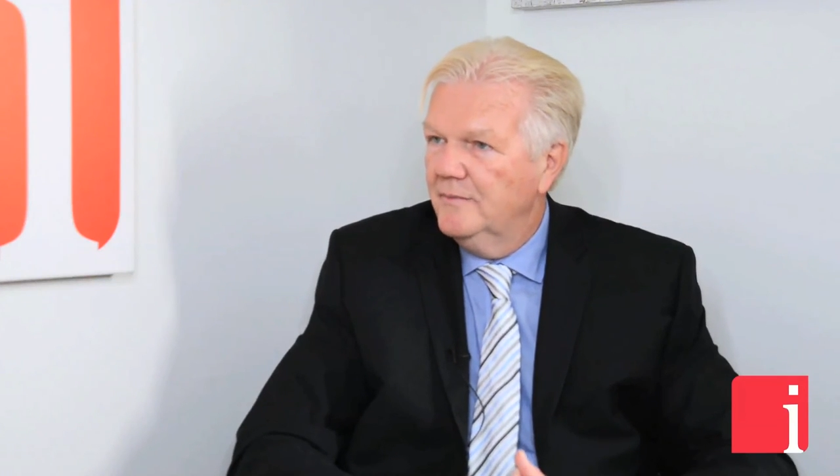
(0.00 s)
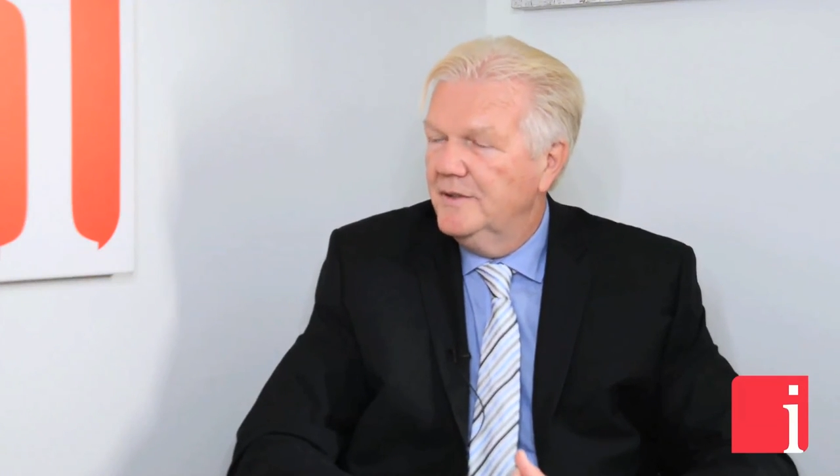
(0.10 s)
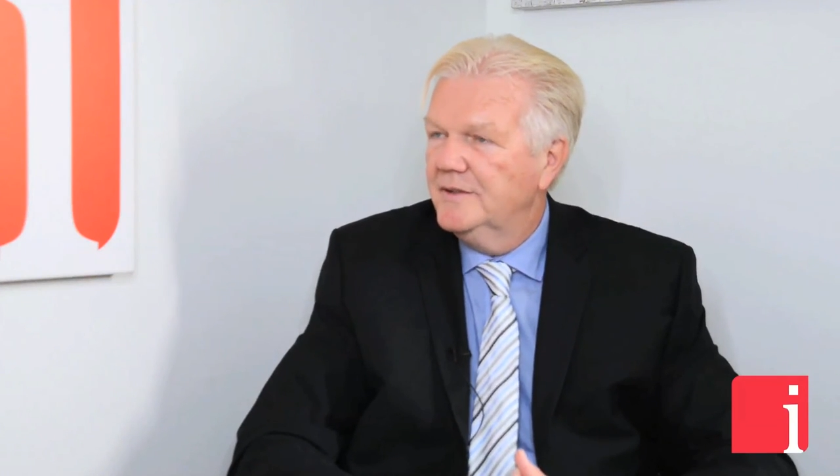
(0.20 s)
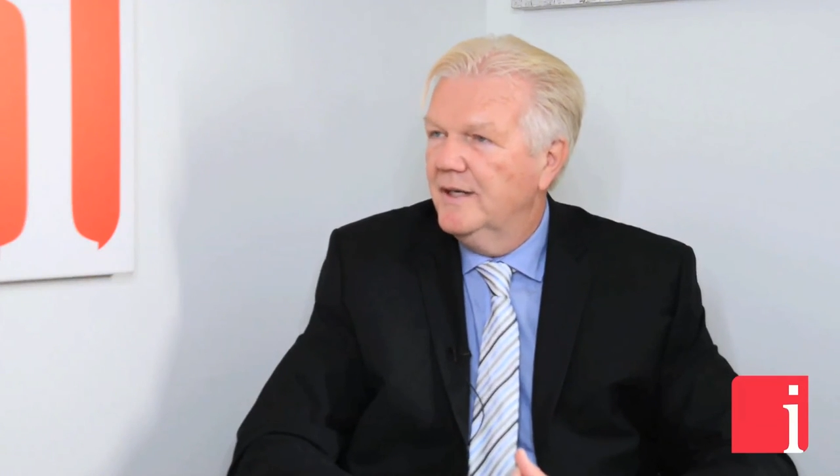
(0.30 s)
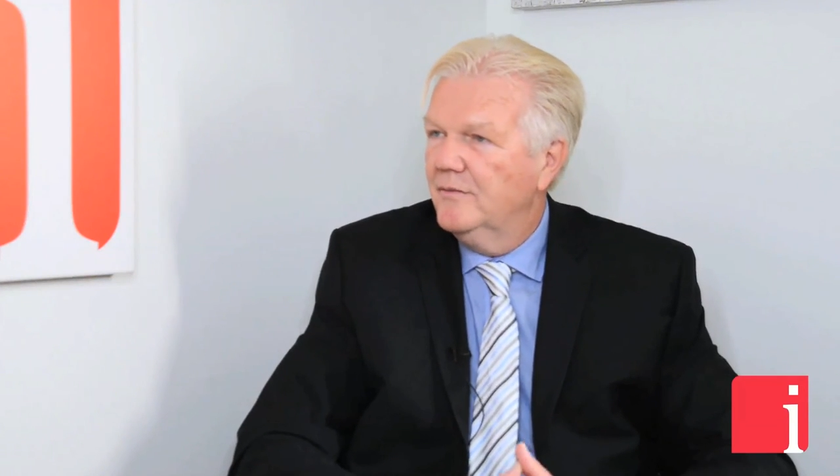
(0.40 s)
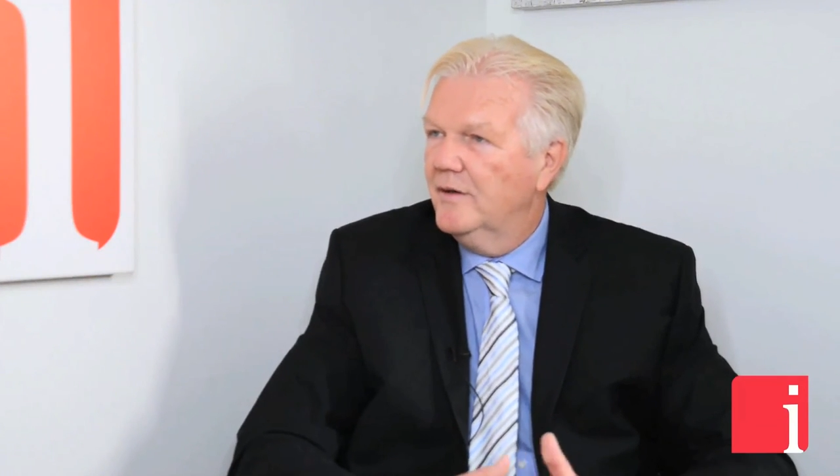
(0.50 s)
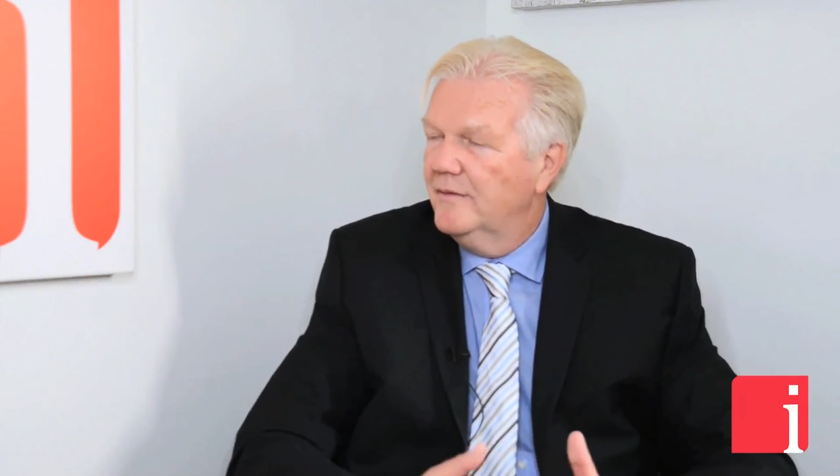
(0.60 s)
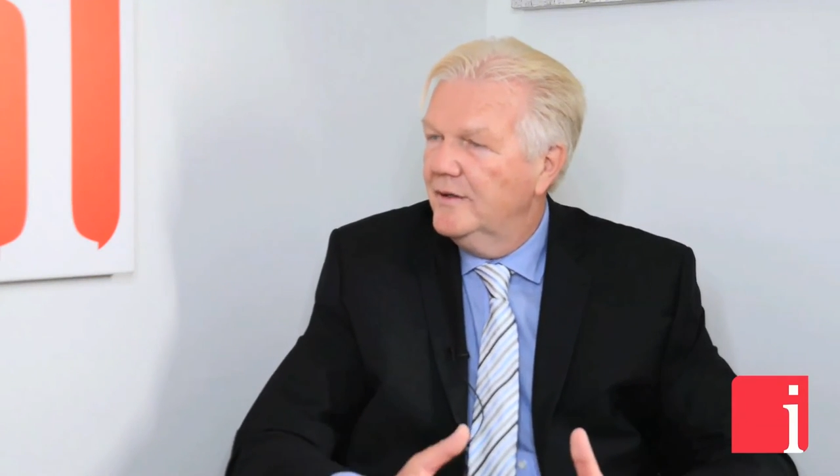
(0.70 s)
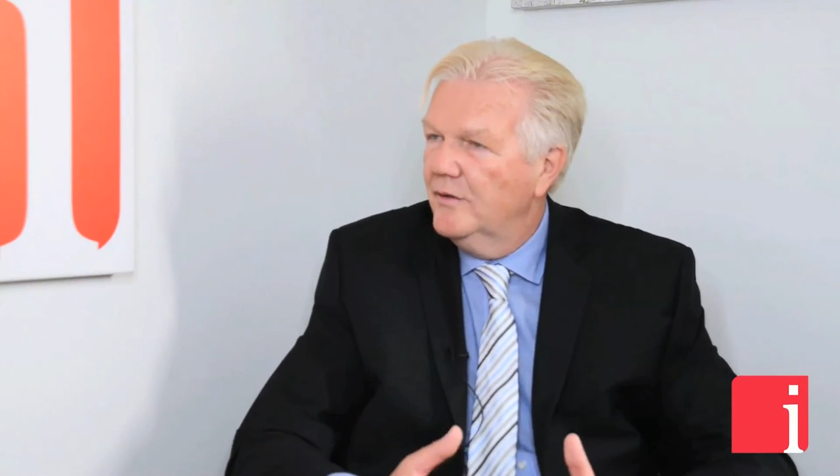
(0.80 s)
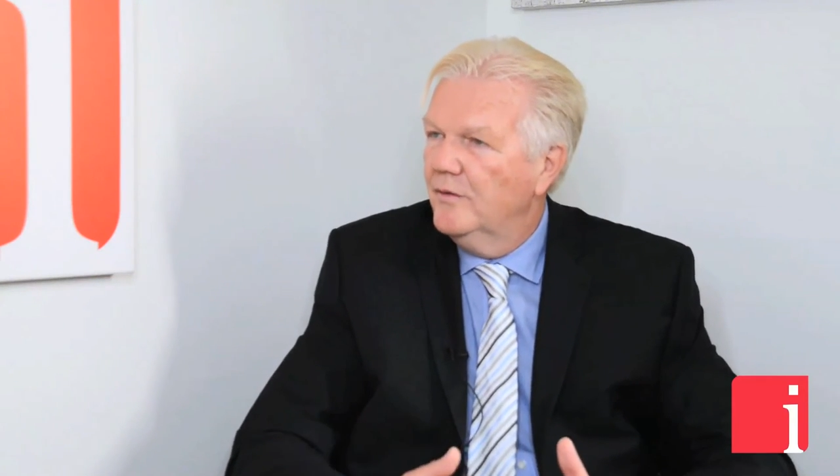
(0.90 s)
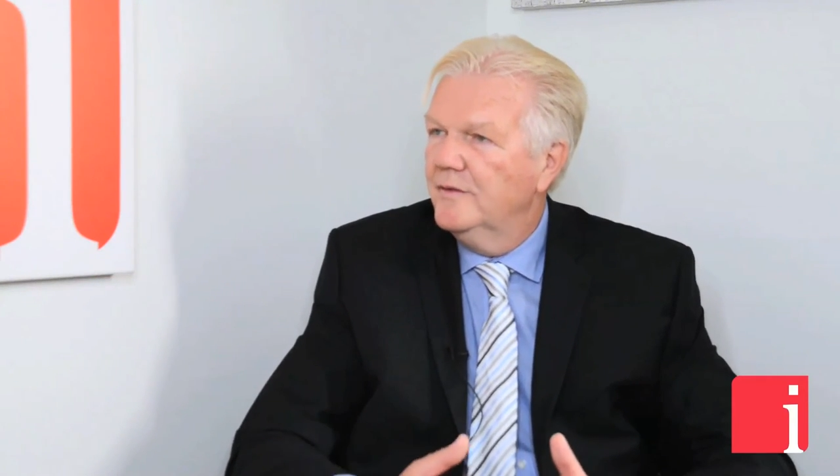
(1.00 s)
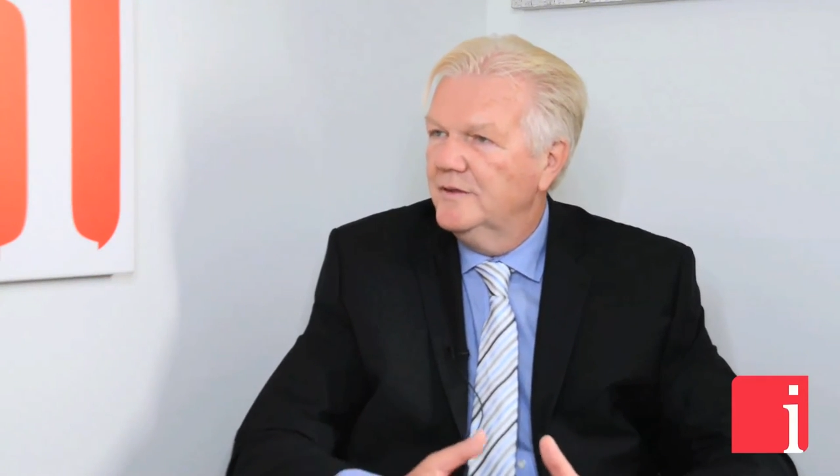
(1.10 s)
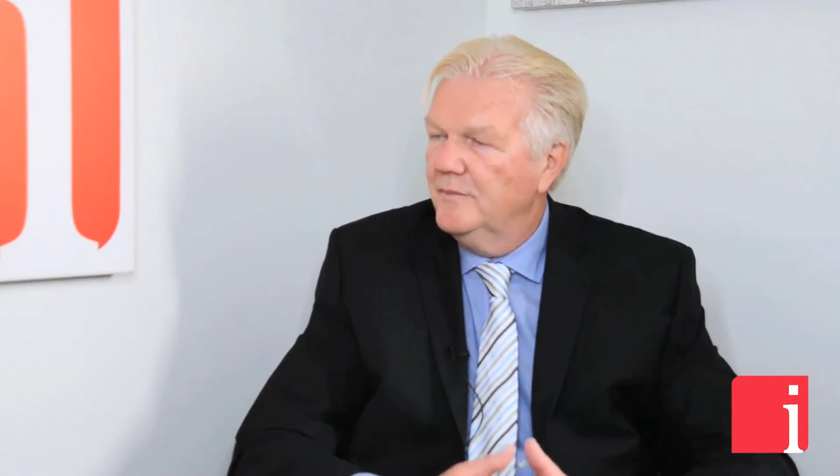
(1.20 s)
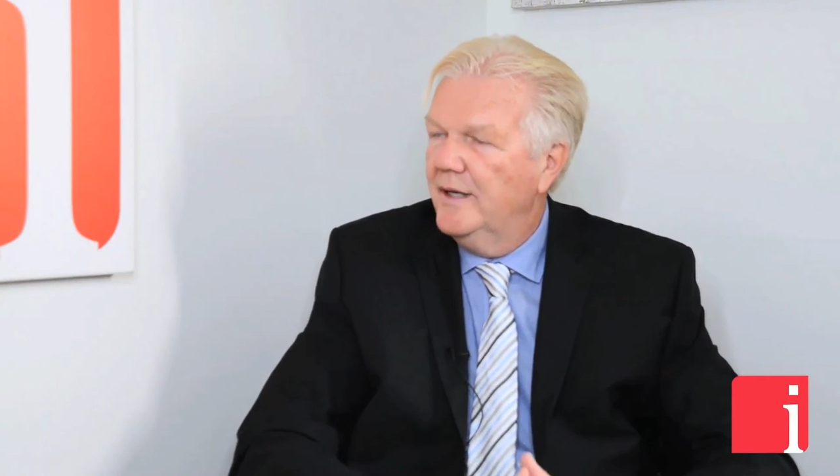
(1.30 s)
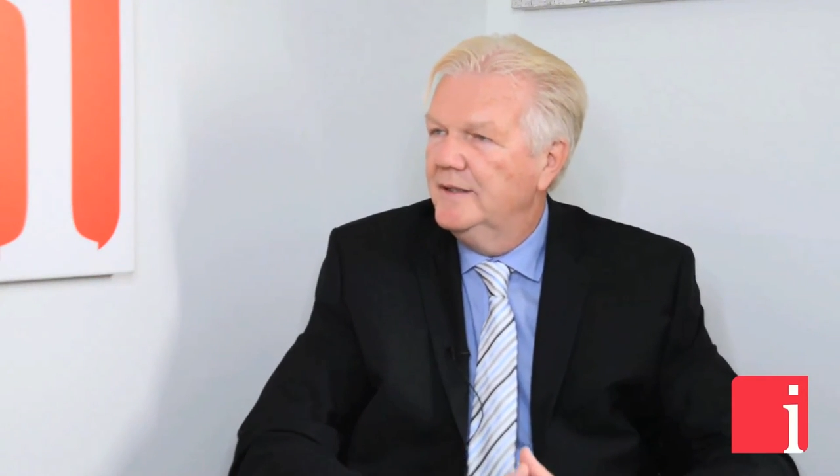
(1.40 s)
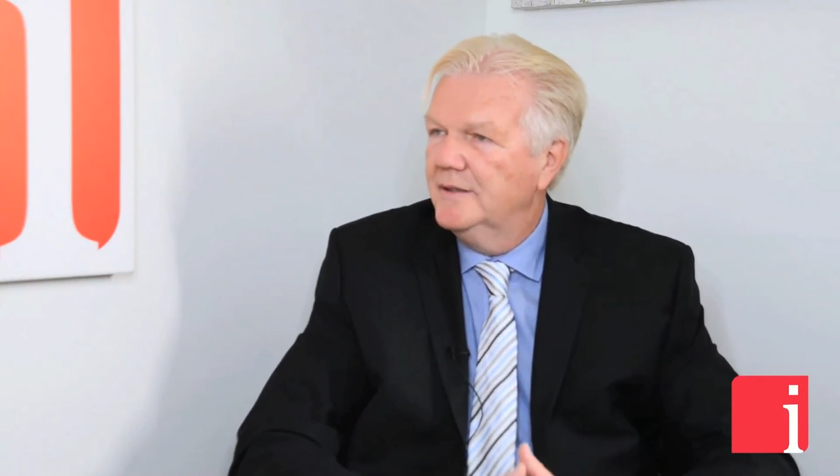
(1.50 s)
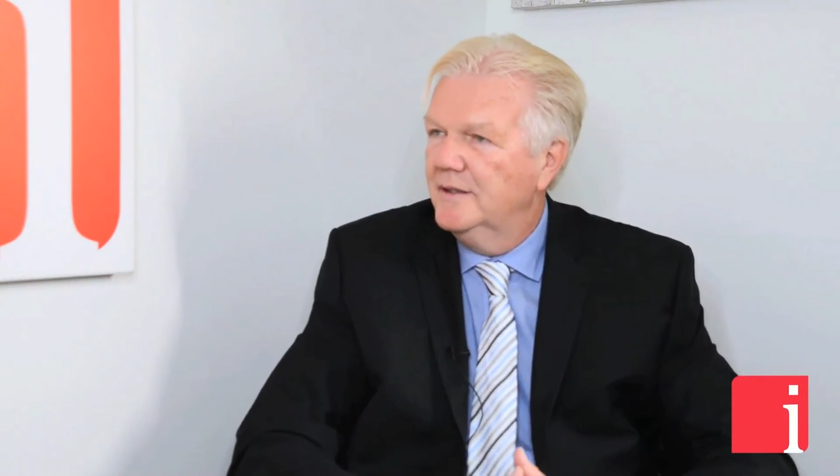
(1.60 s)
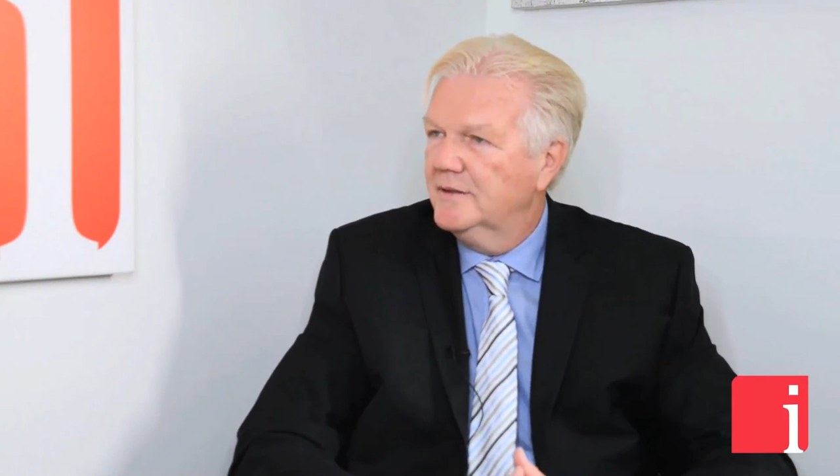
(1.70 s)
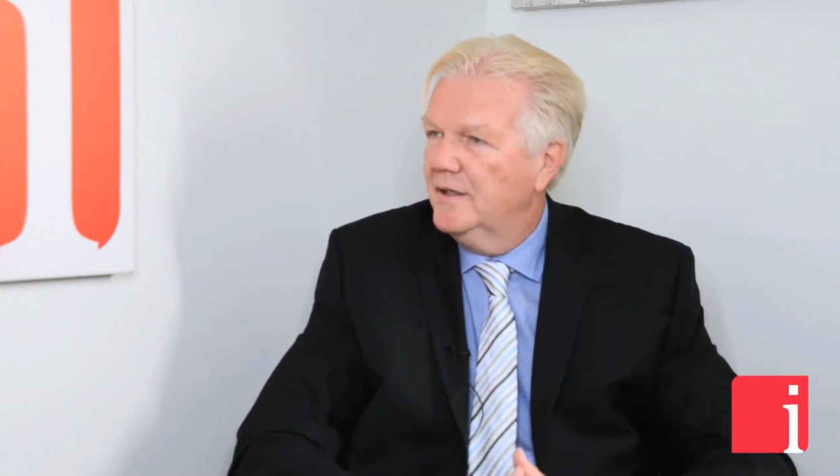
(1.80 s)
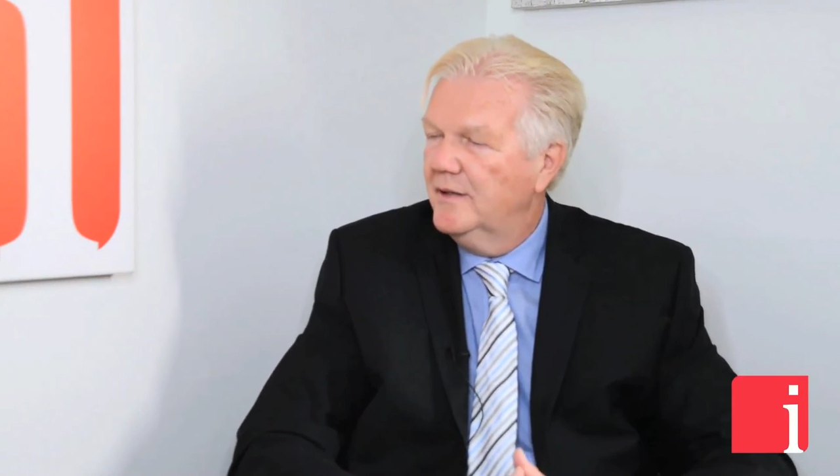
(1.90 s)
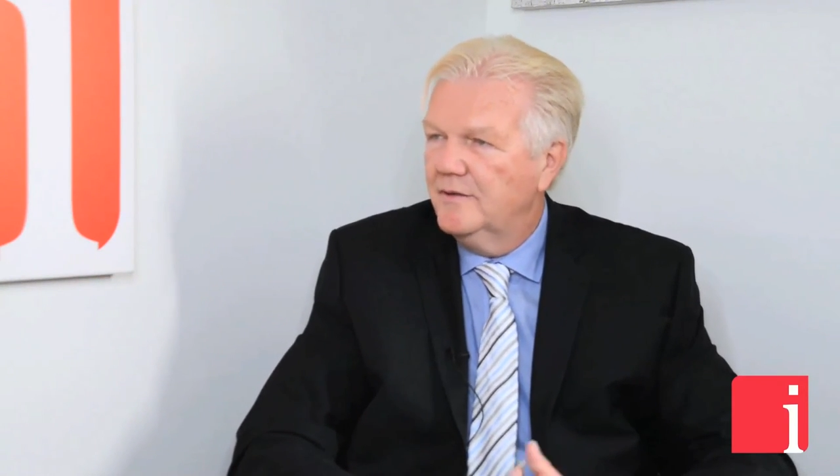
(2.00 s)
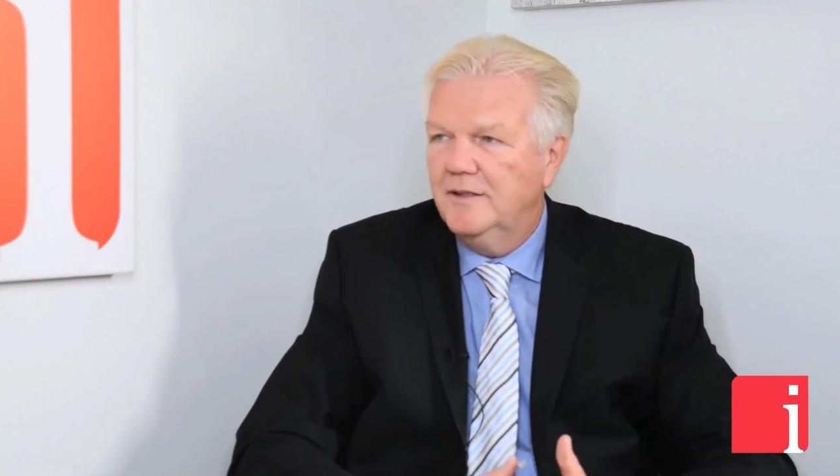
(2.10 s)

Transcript: beside one of the oldest mines in this country